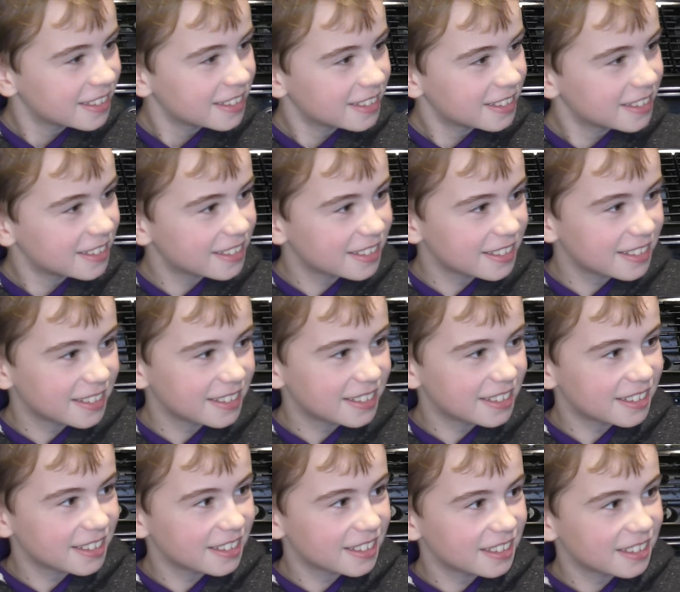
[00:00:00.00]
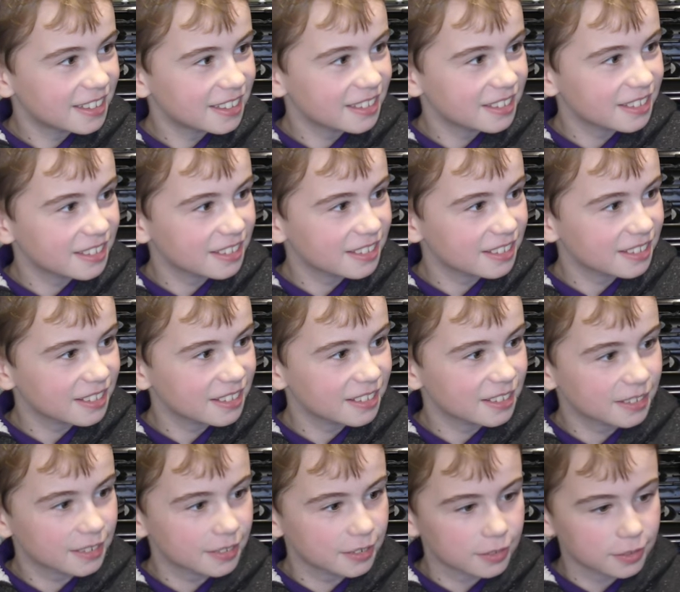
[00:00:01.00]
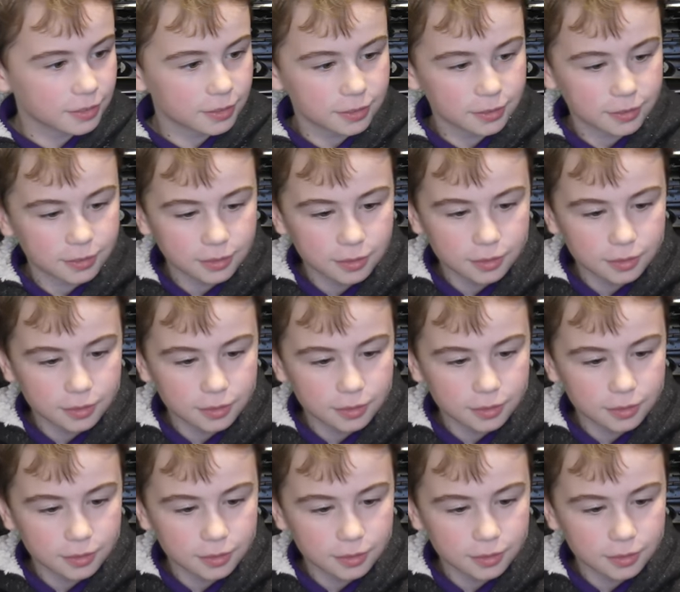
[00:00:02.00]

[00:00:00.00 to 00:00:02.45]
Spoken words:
(no one is talking)